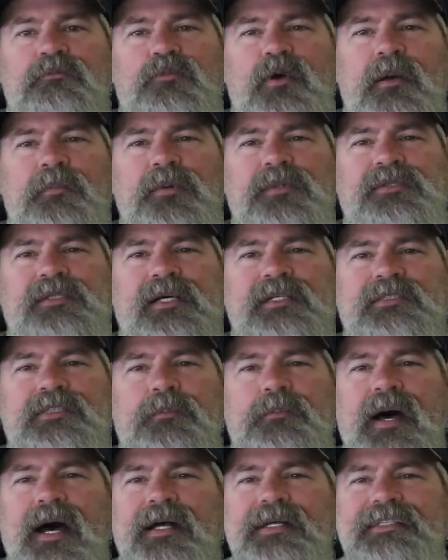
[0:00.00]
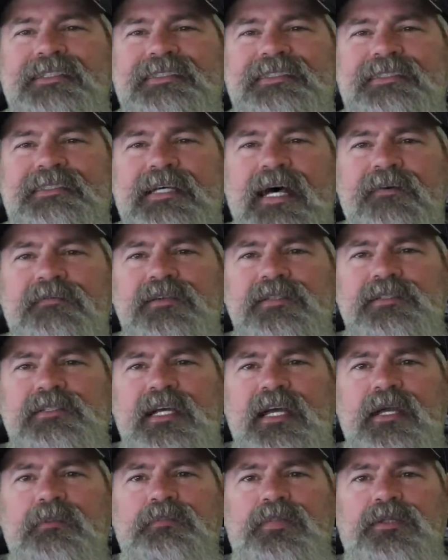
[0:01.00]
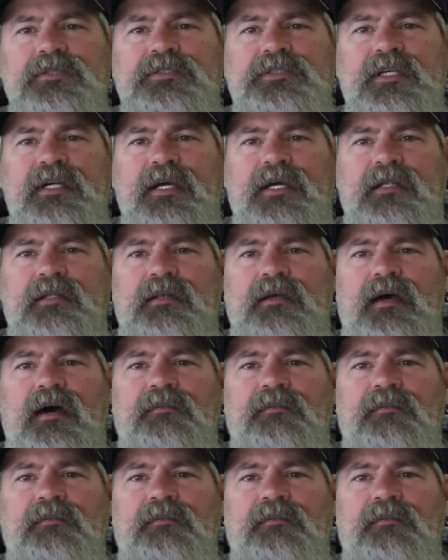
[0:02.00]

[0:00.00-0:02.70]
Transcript: represents about 17%